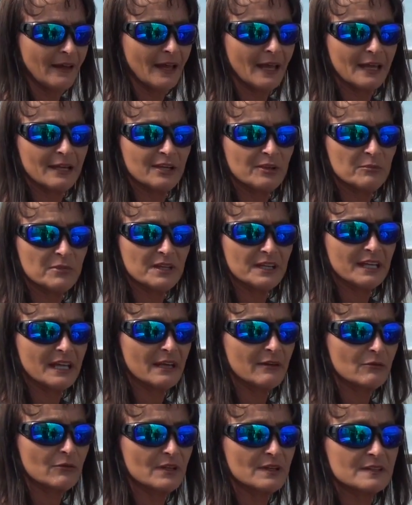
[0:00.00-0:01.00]
How do you
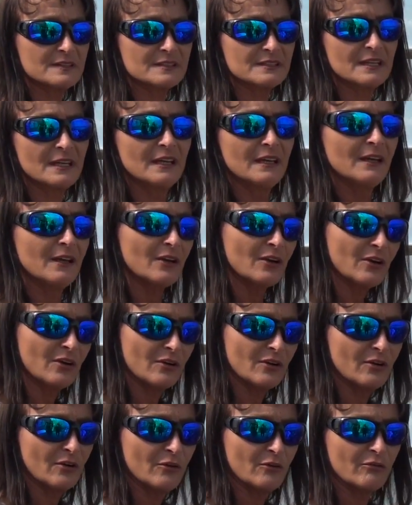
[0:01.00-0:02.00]
mitigate risk?
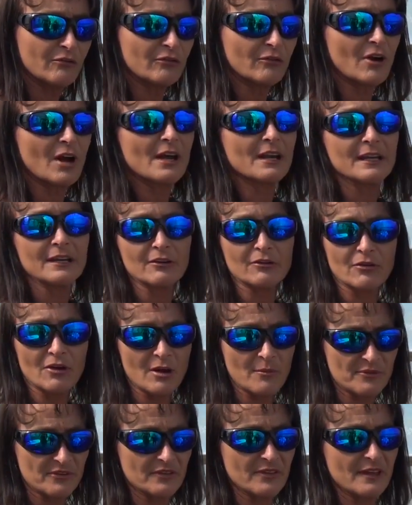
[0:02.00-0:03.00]
Variety and
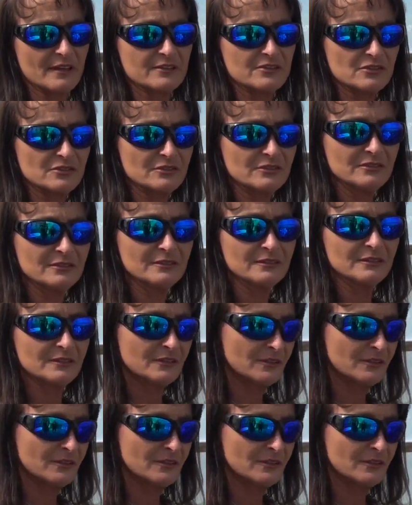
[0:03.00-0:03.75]
crop selection.